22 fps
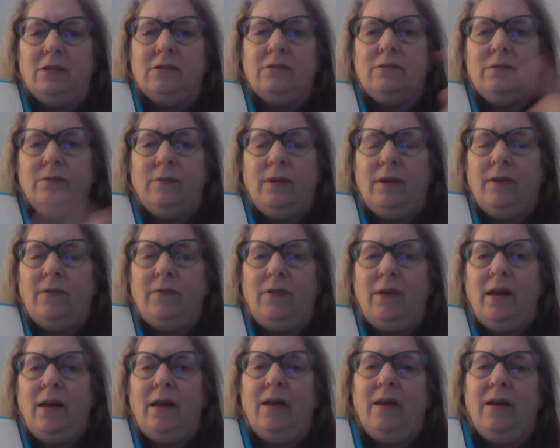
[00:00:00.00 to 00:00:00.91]
also have
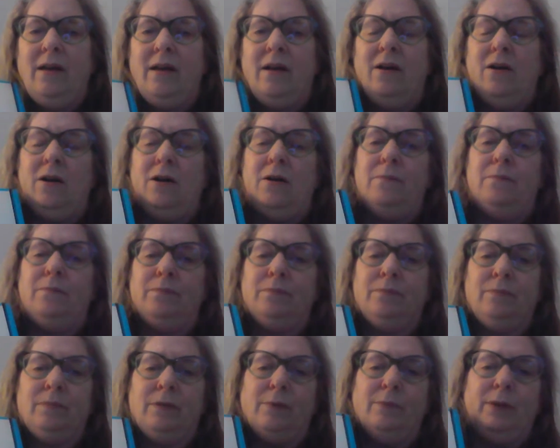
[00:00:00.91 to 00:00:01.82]
had um,
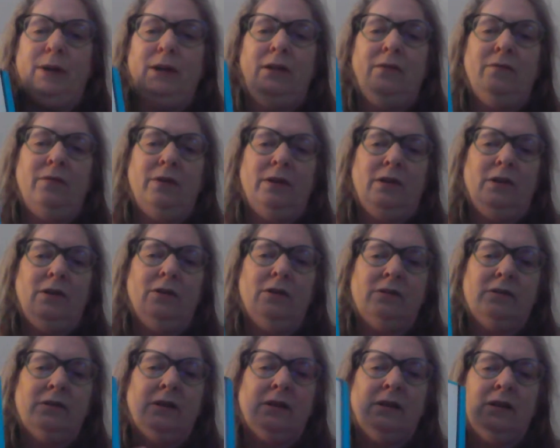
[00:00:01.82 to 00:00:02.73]
many
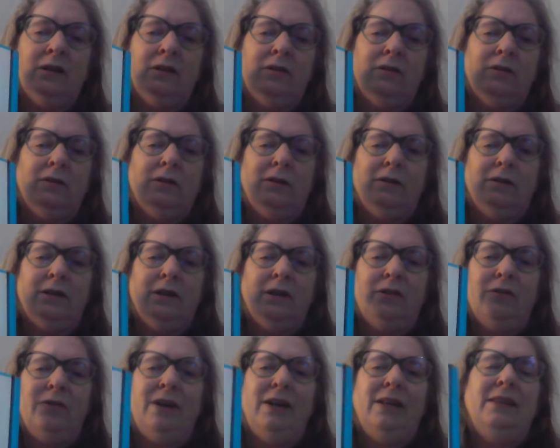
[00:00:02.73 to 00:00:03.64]
videos on
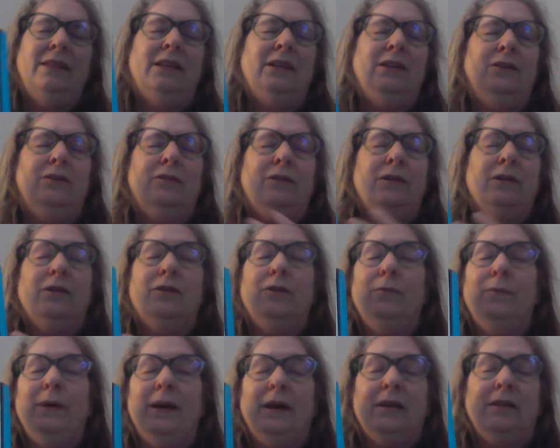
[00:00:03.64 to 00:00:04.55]
Kindergarten Crate that you can
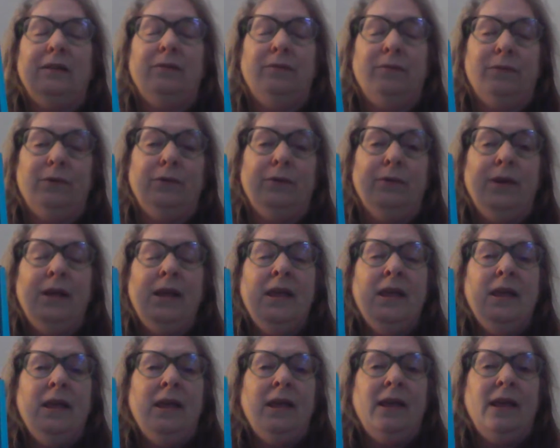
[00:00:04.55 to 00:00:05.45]
go back through
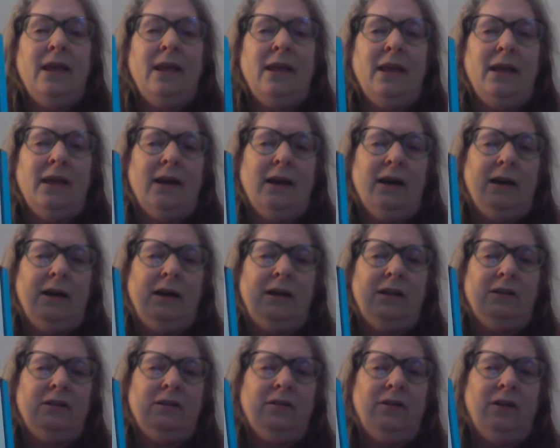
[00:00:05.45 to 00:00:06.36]

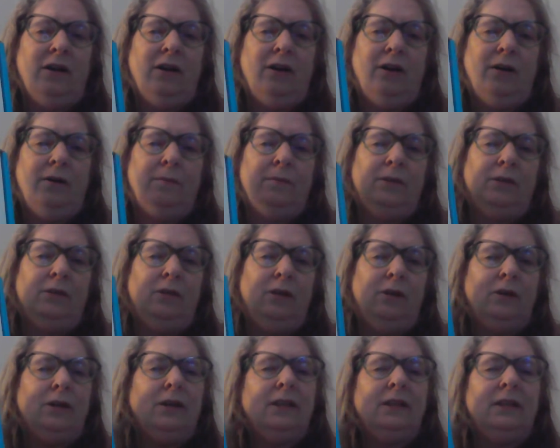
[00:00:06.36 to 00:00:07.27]
and um,
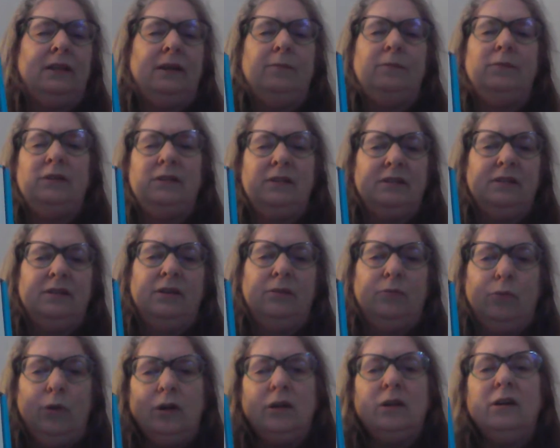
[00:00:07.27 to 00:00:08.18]
look at them to see
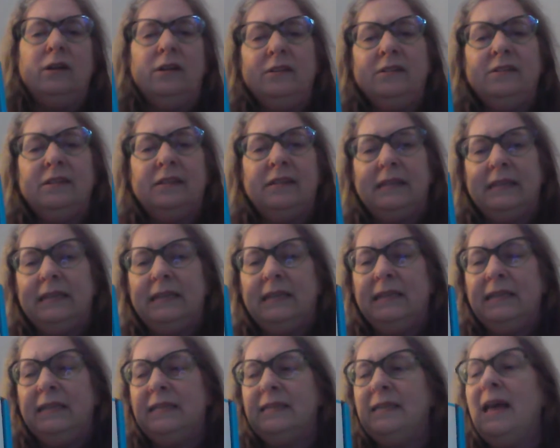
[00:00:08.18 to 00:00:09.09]
what kinds of
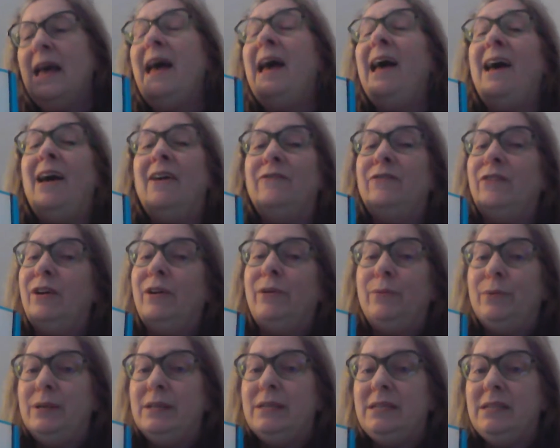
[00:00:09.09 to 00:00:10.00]
things have I
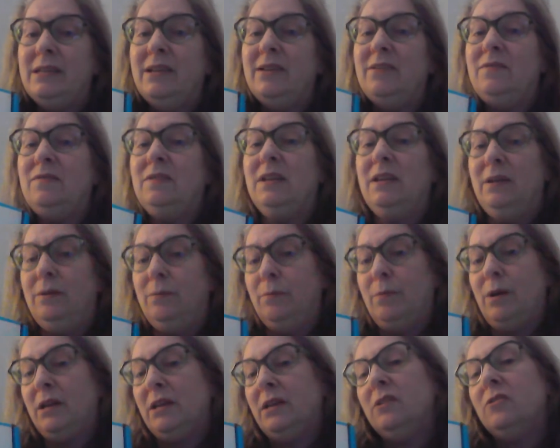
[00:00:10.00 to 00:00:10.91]
received in
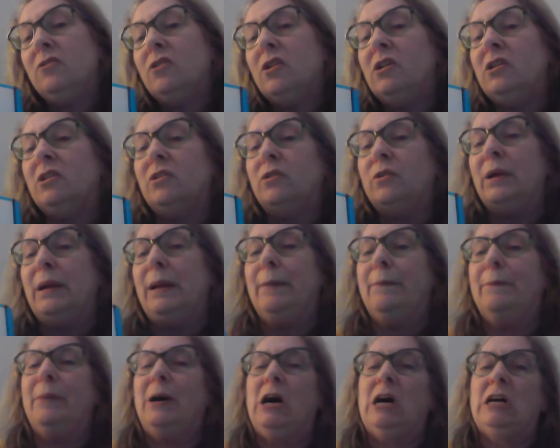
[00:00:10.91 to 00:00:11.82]
my kindergarten
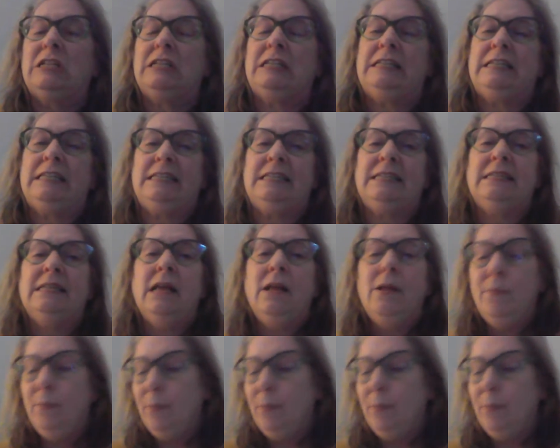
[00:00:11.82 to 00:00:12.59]
crate boxes.